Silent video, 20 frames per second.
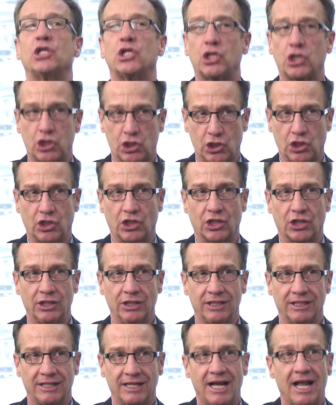
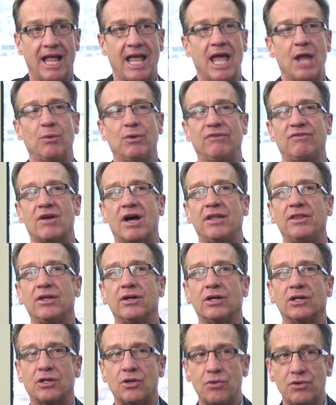sugar, and we've done
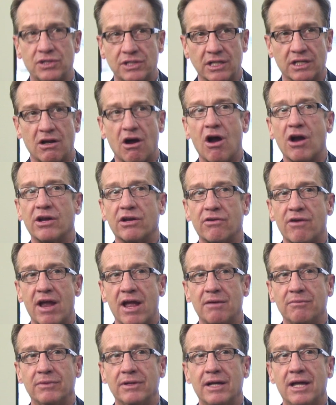the acoustic
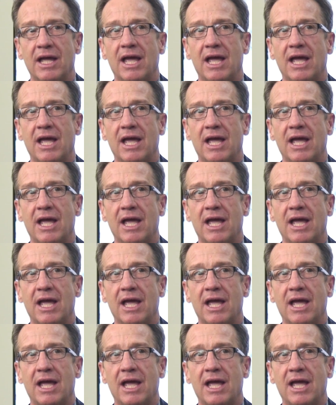cardiogram,